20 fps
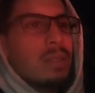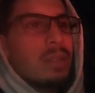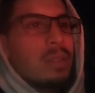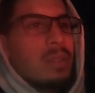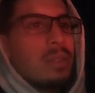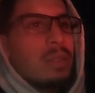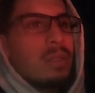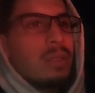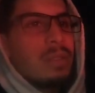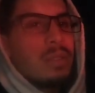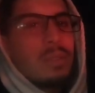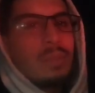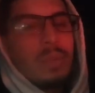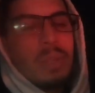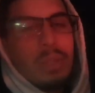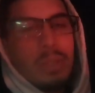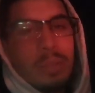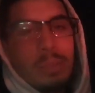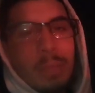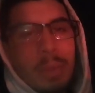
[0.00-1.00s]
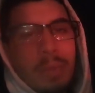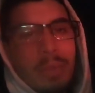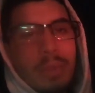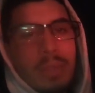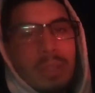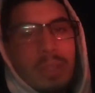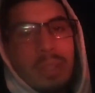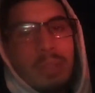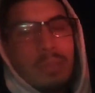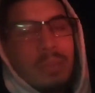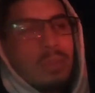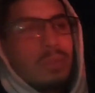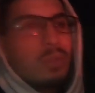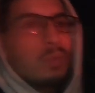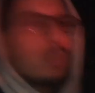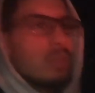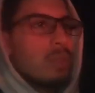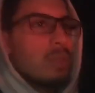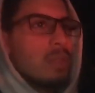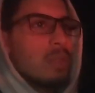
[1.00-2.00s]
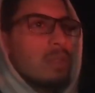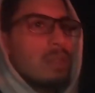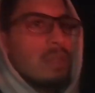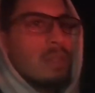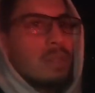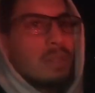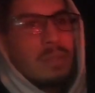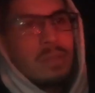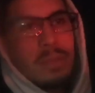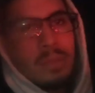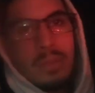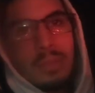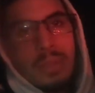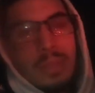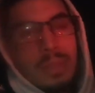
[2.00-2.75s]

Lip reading: you know, the video of my first day of the Supra, you know,